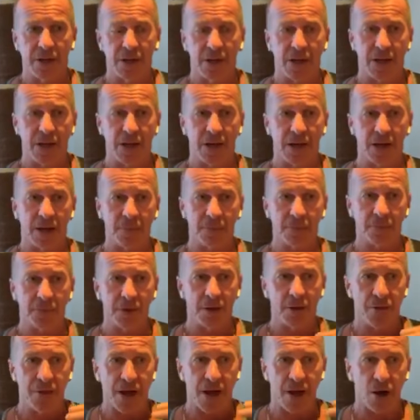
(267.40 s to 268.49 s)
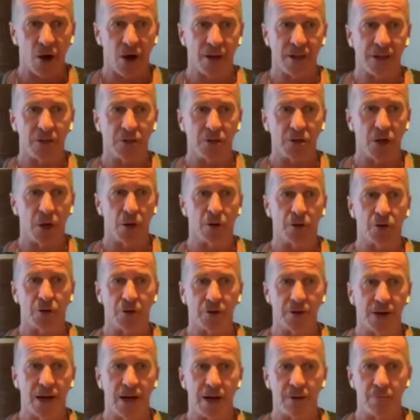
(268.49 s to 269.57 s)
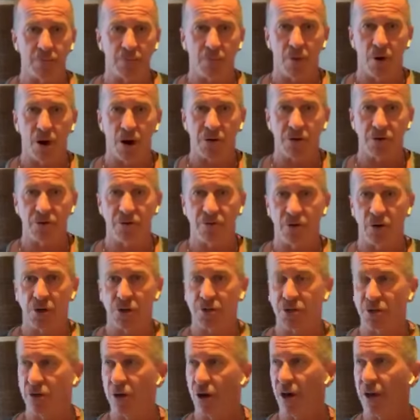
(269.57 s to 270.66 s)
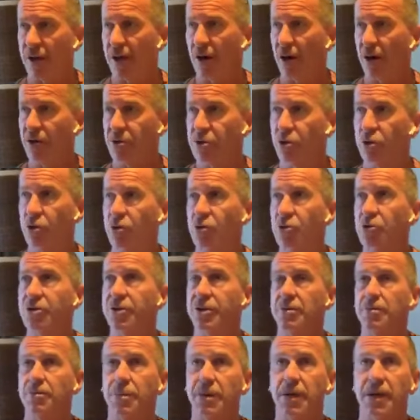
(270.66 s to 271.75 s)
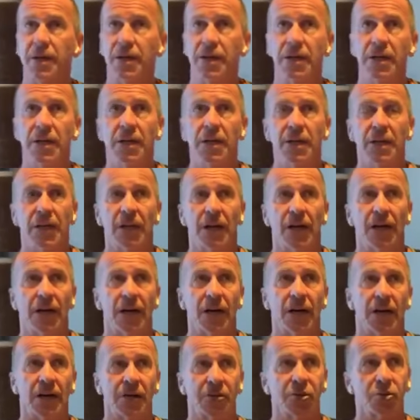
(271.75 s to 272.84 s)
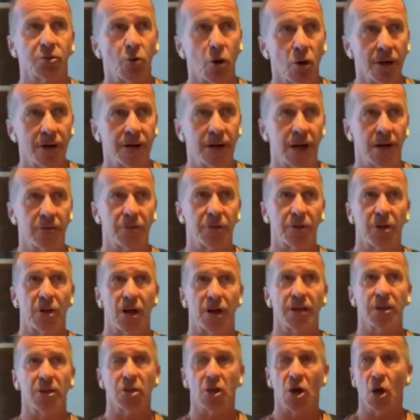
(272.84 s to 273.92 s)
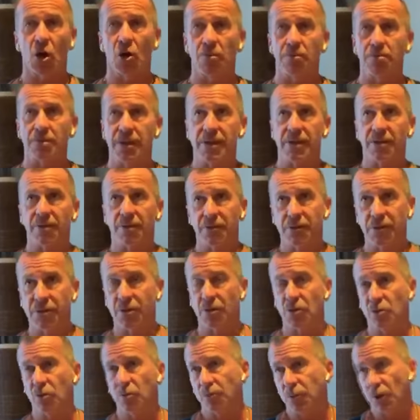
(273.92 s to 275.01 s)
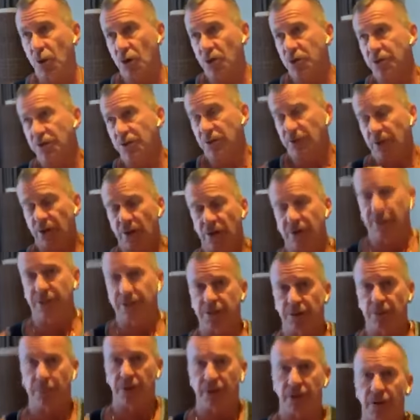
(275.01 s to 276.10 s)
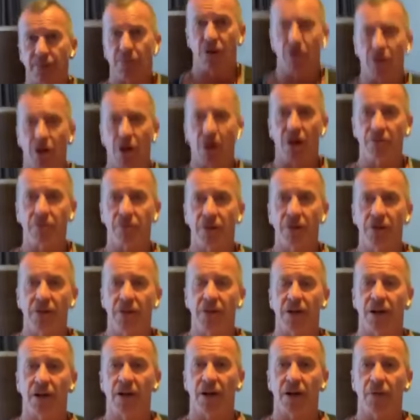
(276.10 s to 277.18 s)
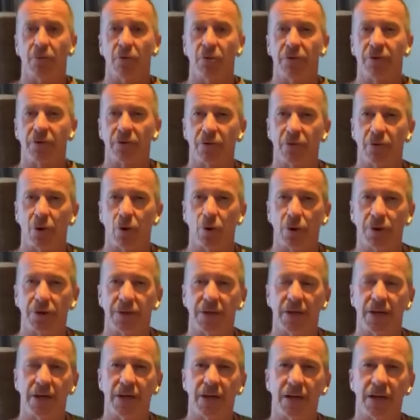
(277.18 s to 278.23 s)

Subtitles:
that I can go and create my new version. I choose to be strong enough that I can go and be the physical person that I need to be in my life moving forward.